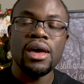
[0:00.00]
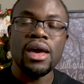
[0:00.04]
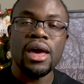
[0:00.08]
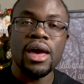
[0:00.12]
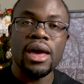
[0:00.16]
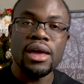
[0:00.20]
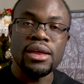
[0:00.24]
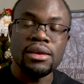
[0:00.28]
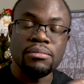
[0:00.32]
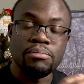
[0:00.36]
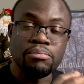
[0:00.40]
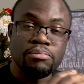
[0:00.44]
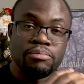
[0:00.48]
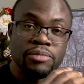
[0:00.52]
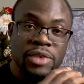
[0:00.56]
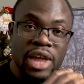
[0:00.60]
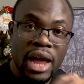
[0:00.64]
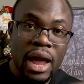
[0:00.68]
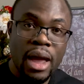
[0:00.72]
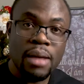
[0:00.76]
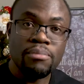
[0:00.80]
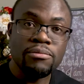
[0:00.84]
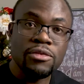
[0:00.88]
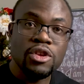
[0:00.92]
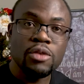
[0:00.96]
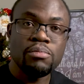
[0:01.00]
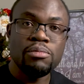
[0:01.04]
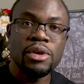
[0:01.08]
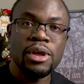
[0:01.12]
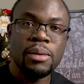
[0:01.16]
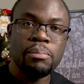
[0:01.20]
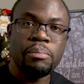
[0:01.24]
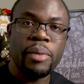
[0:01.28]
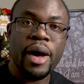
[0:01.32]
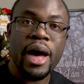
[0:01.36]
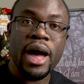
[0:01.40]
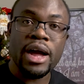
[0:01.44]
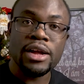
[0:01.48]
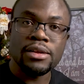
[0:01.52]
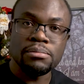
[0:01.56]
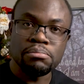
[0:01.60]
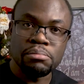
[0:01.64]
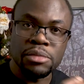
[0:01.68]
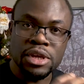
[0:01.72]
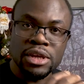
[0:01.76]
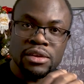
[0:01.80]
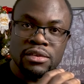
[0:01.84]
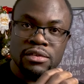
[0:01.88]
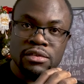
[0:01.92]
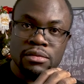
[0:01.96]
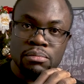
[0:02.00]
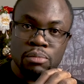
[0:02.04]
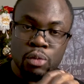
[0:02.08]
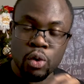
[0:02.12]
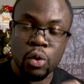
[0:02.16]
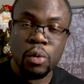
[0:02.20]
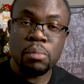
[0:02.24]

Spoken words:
And then to be packed means more